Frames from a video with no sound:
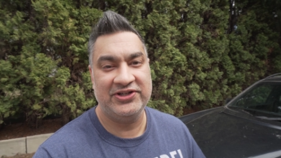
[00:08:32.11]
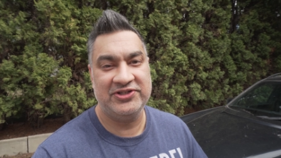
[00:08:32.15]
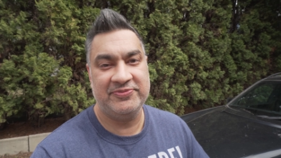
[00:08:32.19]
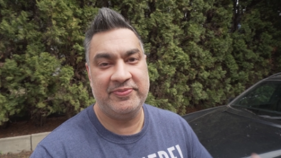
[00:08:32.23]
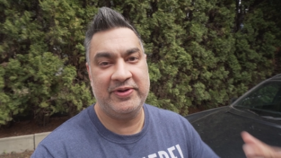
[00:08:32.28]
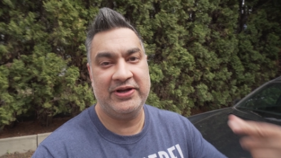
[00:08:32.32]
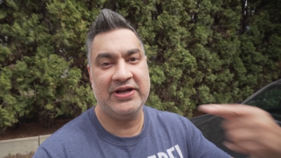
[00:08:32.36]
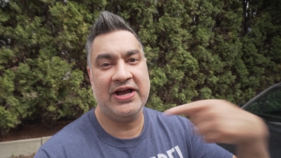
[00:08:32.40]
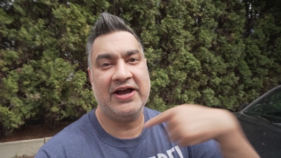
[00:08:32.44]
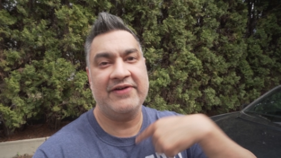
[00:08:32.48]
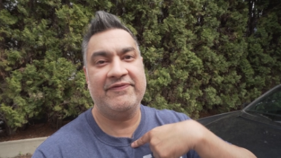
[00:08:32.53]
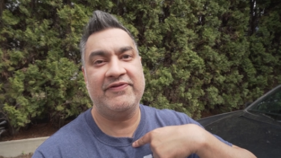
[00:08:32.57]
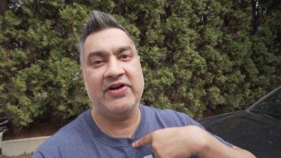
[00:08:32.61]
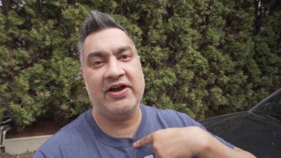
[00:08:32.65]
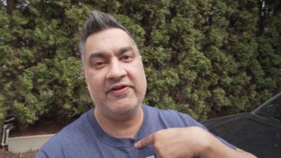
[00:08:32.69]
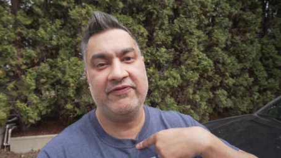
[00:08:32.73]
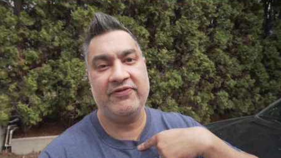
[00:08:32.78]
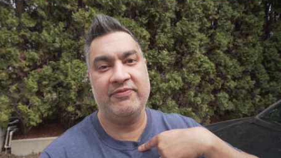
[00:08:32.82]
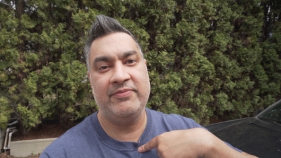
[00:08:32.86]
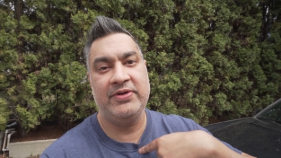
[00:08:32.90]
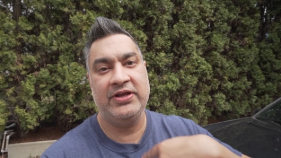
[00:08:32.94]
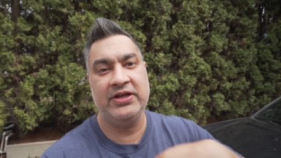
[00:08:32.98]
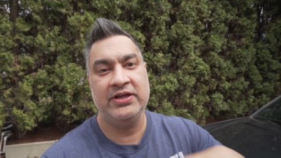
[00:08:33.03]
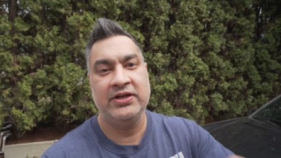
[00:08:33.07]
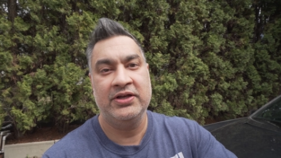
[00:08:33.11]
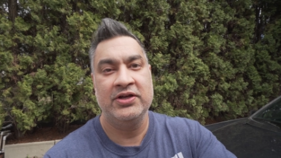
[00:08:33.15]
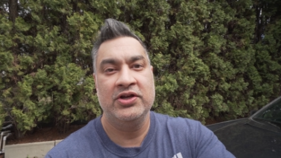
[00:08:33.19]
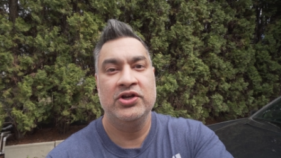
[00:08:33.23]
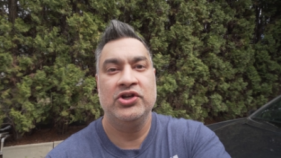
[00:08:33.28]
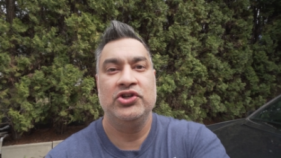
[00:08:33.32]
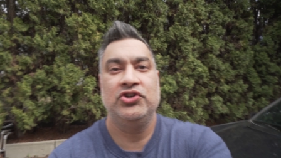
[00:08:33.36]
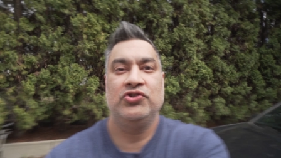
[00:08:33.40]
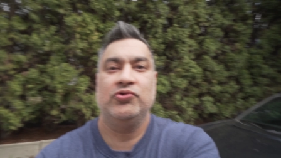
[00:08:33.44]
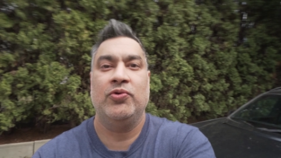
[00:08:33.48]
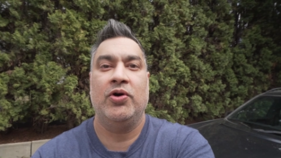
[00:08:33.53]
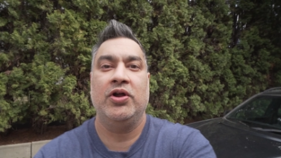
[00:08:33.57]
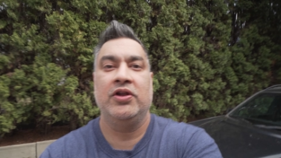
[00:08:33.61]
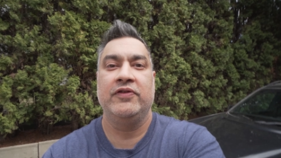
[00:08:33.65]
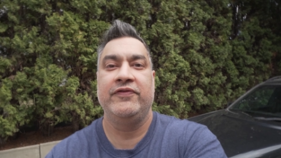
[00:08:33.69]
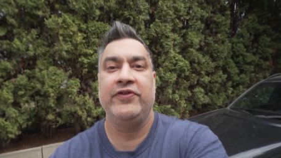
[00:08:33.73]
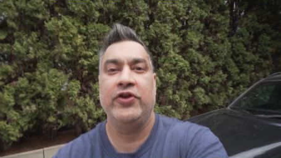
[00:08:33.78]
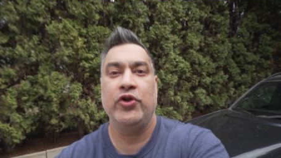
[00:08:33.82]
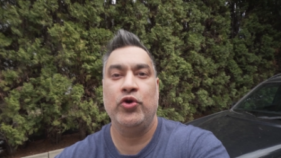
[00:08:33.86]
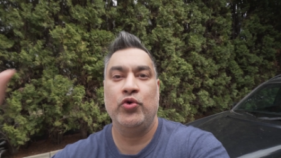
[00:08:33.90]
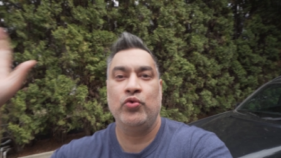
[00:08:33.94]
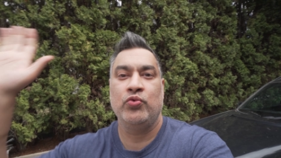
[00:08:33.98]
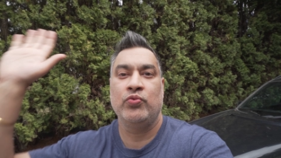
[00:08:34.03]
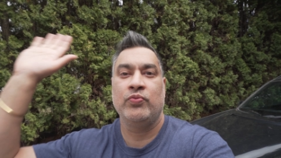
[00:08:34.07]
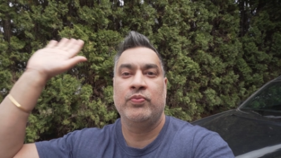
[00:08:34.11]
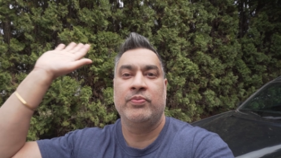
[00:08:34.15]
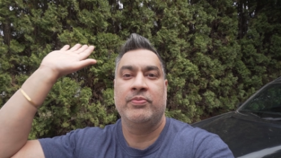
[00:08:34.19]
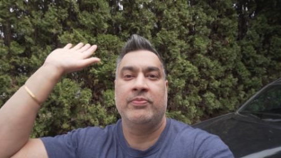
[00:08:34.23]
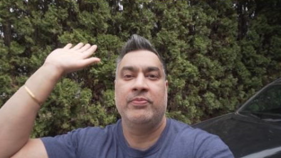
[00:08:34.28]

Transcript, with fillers: It's a big high five from me to all of you.